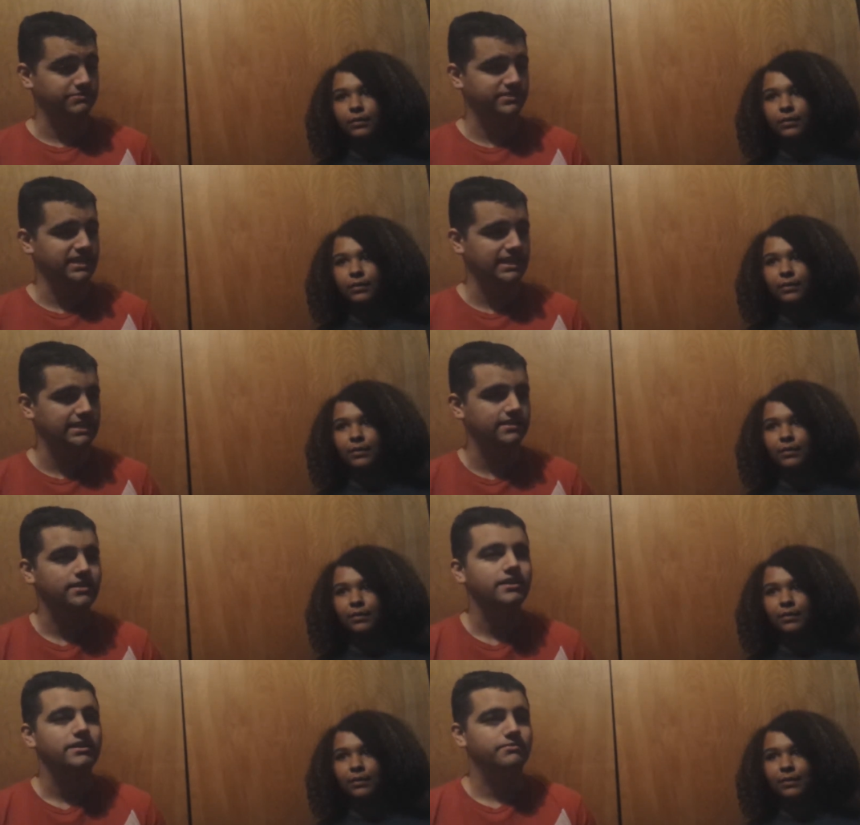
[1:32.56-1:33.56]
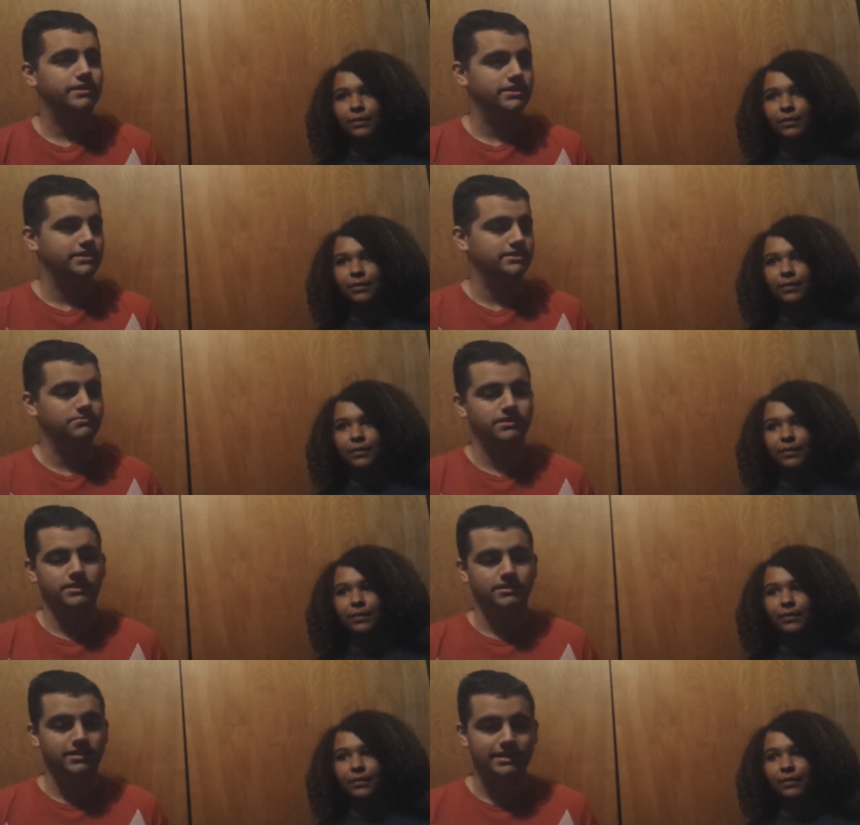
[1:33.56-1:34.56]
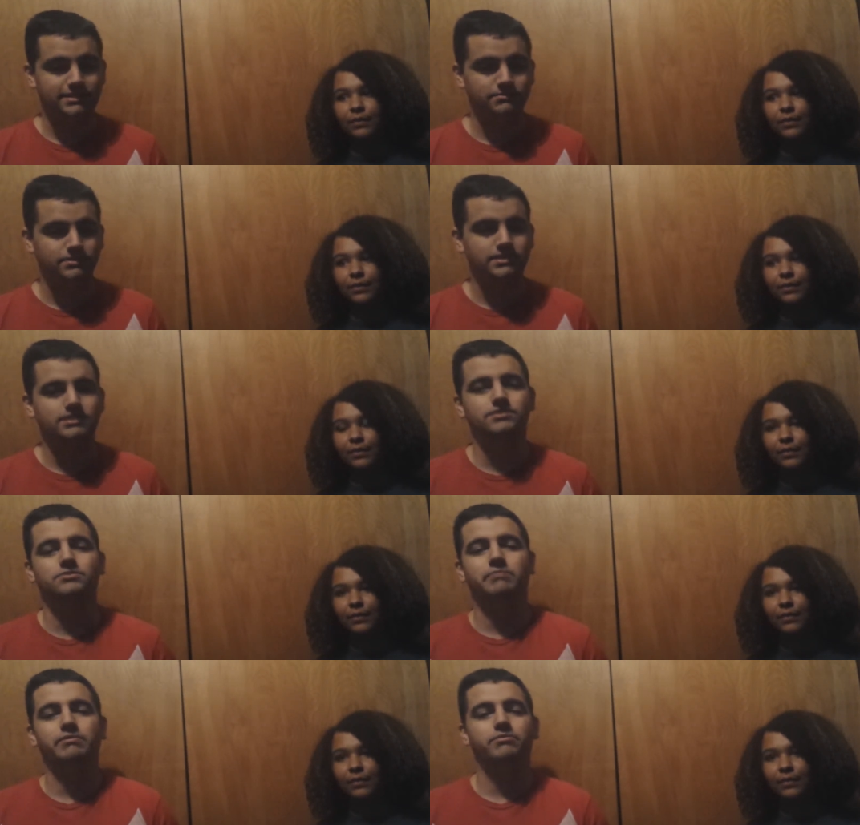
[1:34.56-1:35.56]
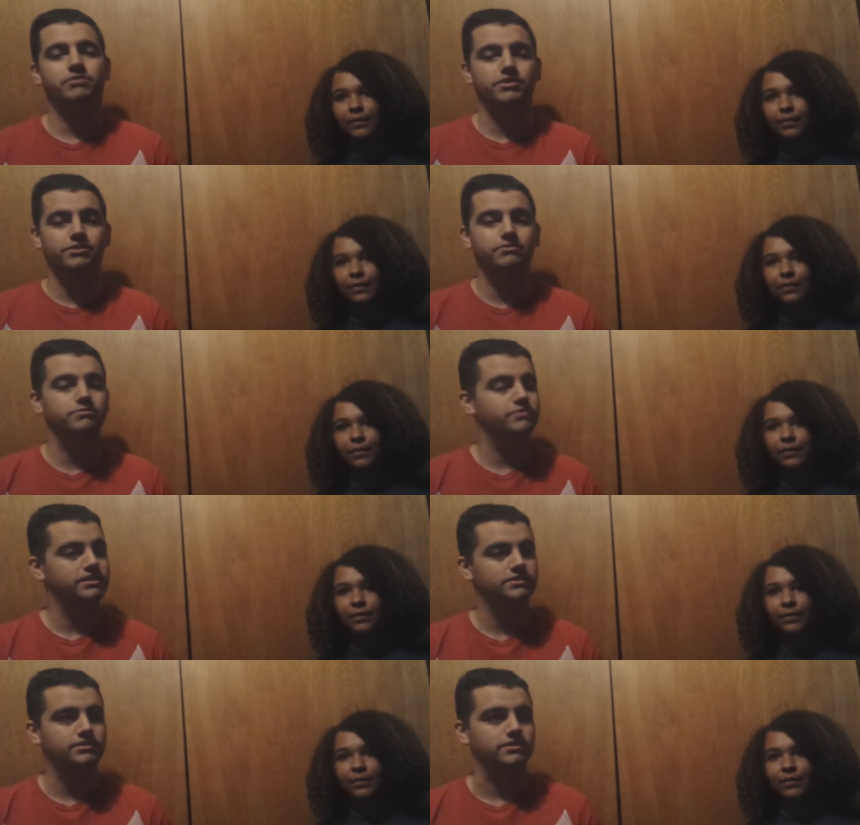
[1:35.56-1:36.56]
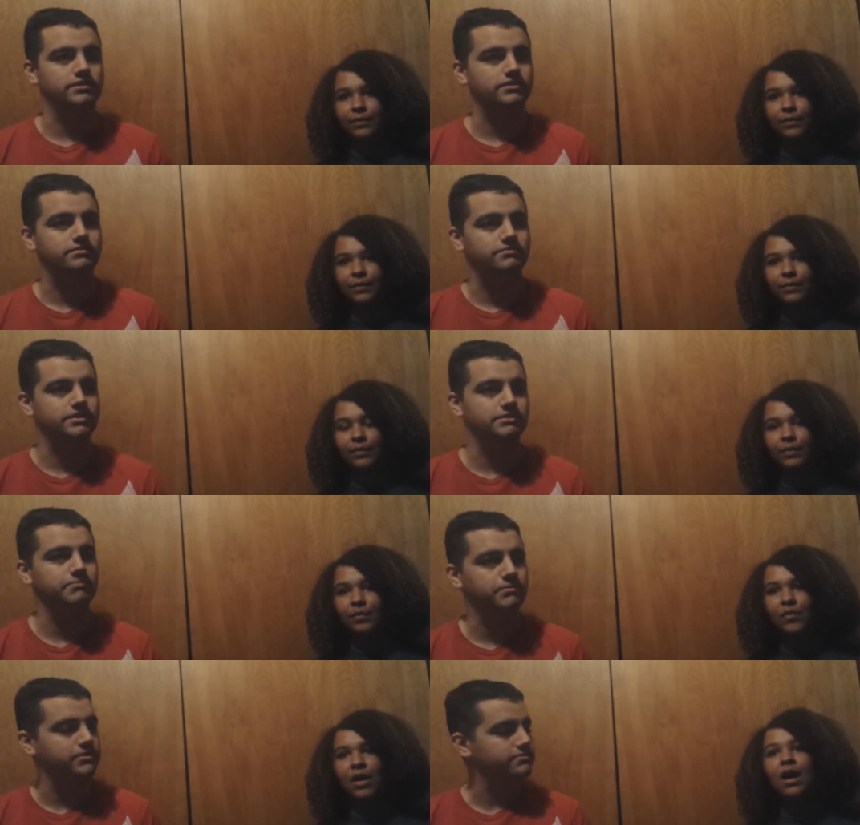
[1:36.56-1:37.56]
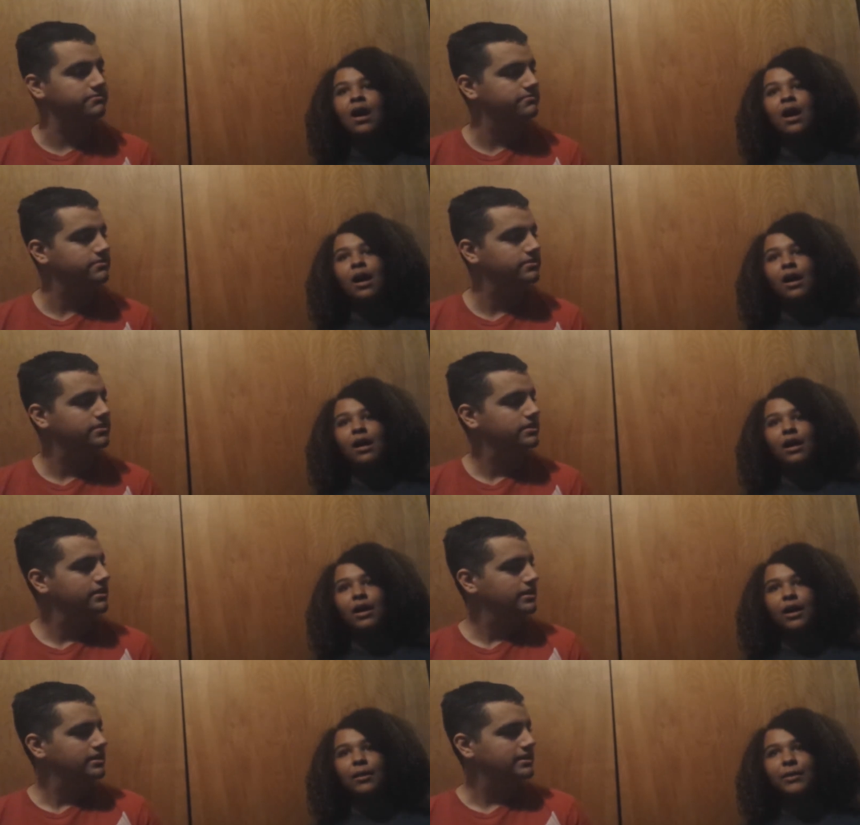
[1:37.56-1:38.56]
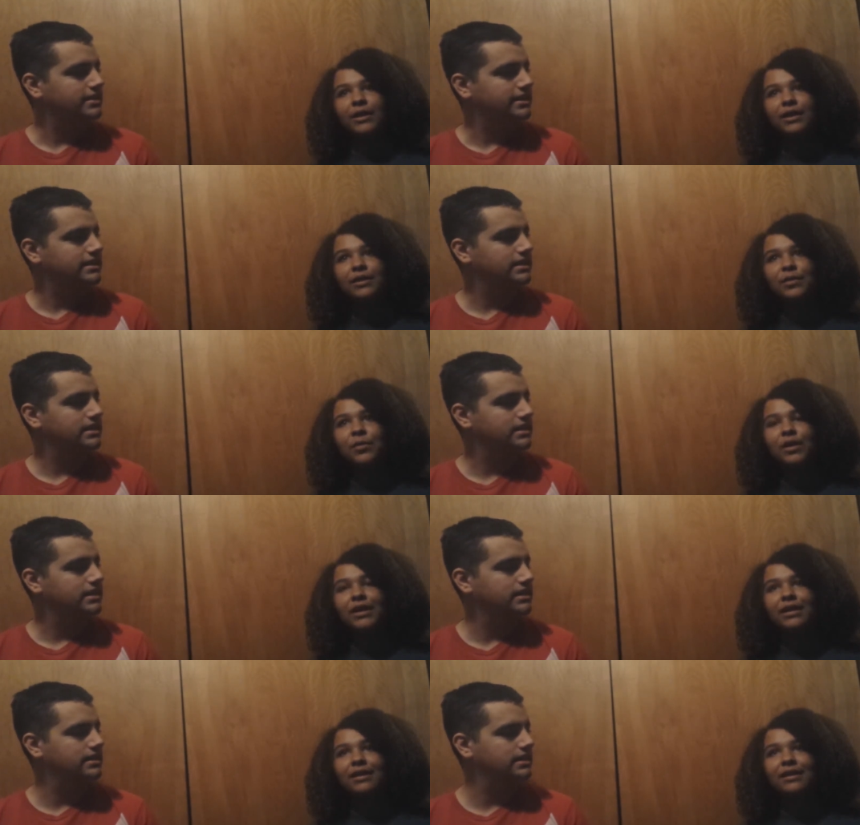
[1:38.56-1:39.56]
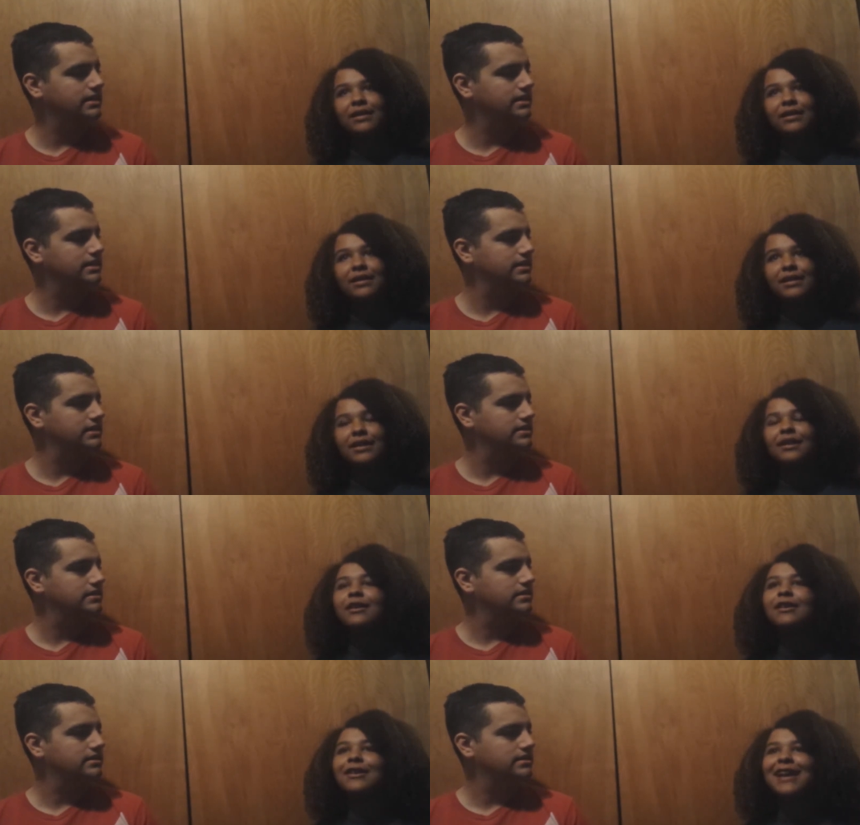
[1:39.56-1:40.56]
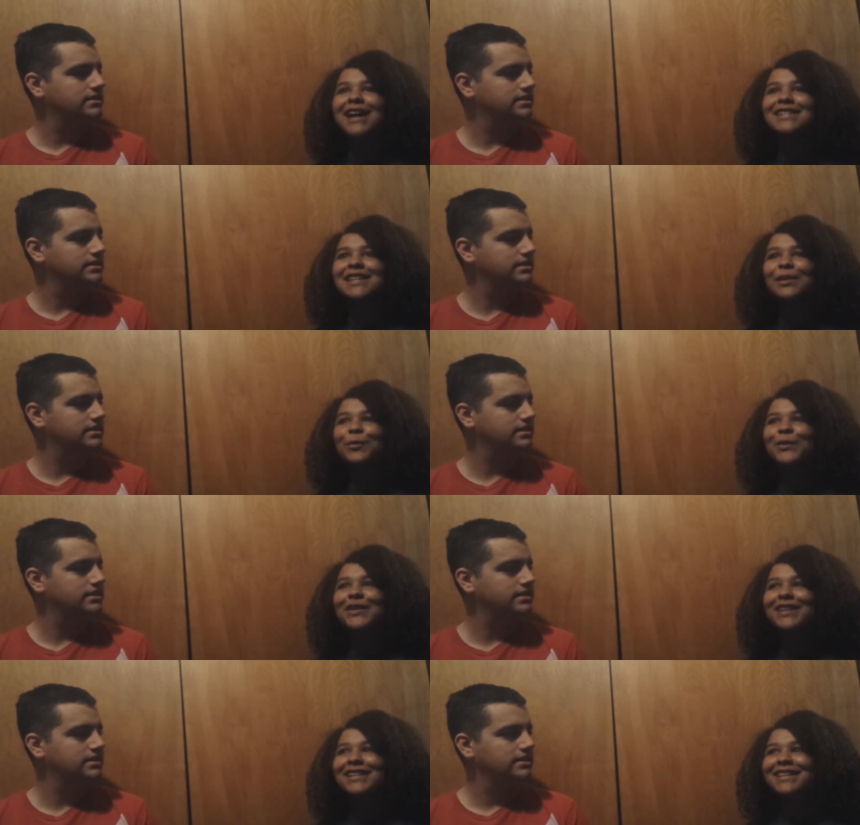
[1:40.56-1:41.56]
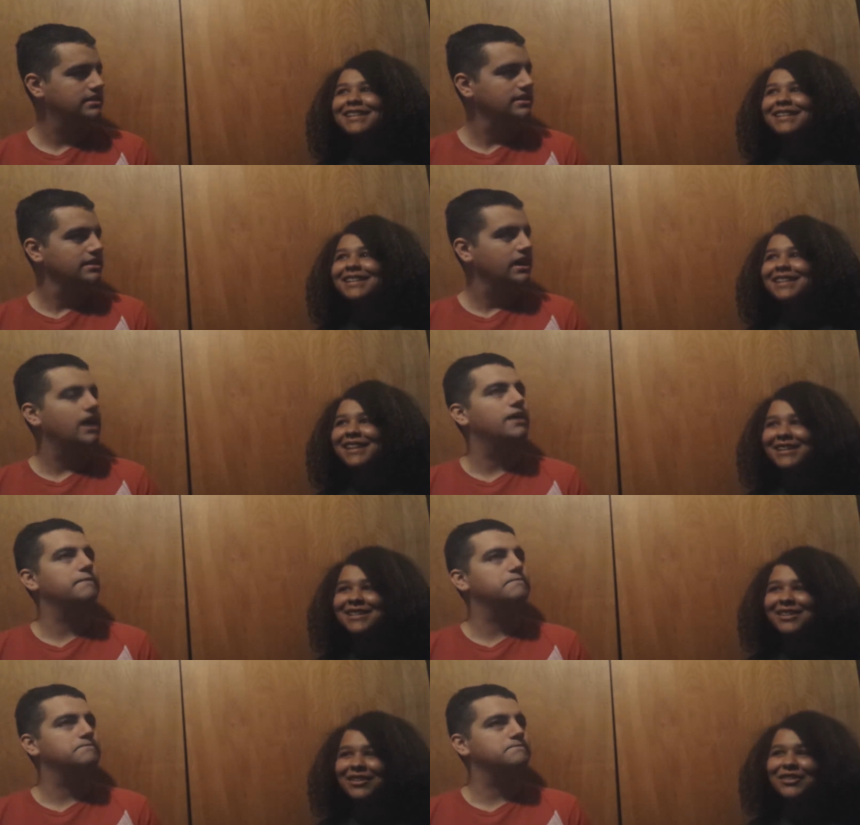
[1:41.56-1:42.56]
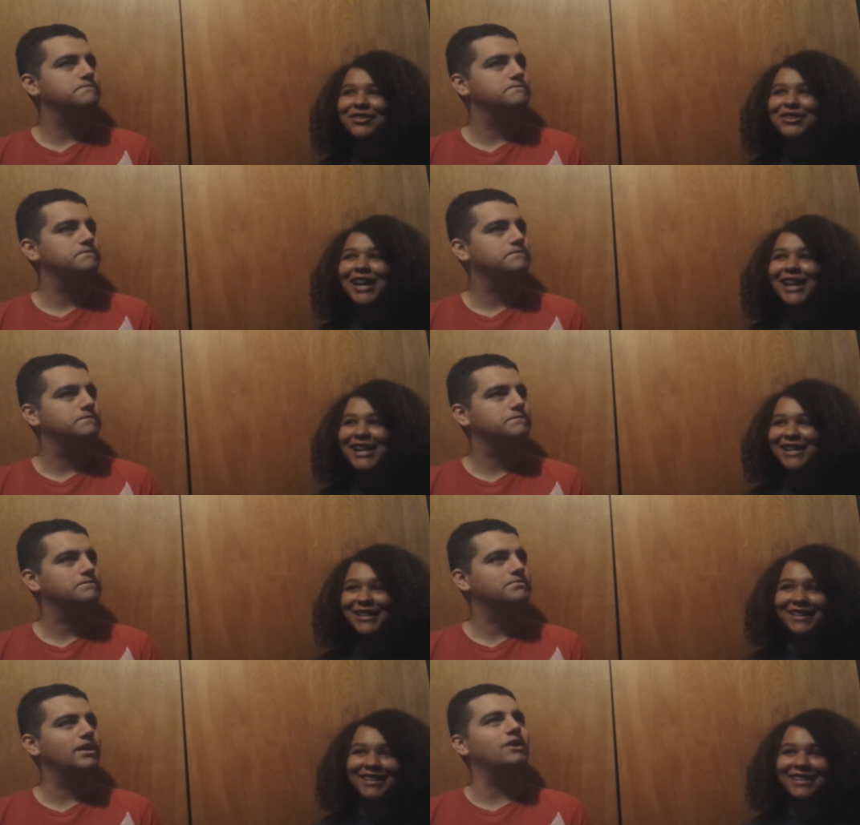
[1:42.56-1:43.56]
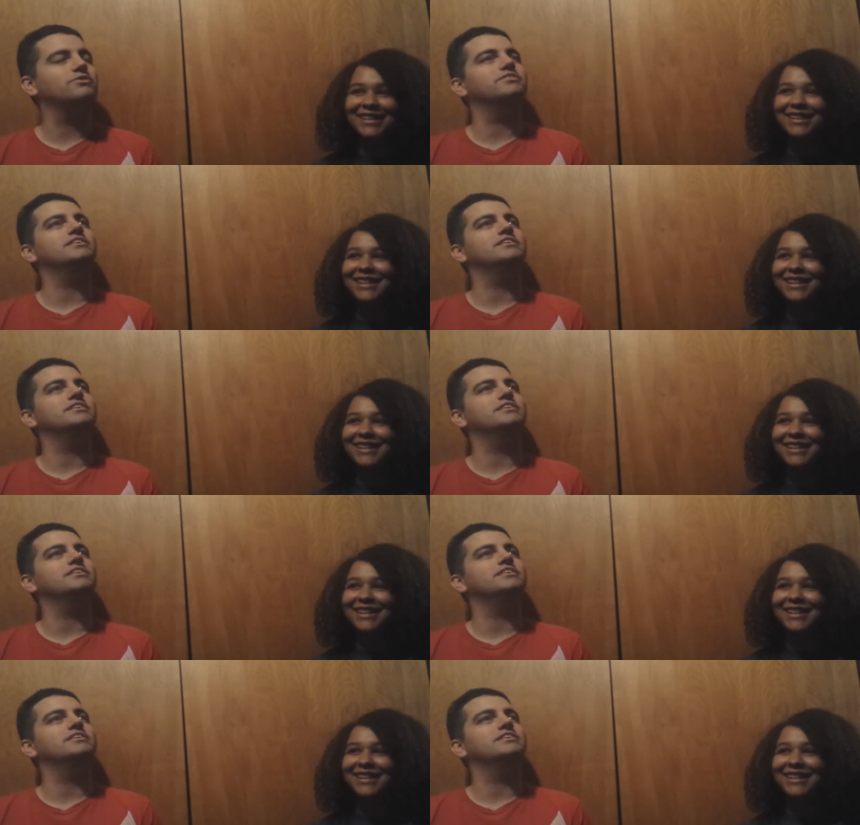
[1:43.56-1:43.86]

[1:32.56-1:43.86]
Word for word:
Speaker 1: you've seen, whether it's one of the classic ones or maybe one of the newer ones or one that maybe you've...
Speaker 2: I really like the one, it has a hillbilly in it, and he has like the little chain.
Speaker 1: Oh,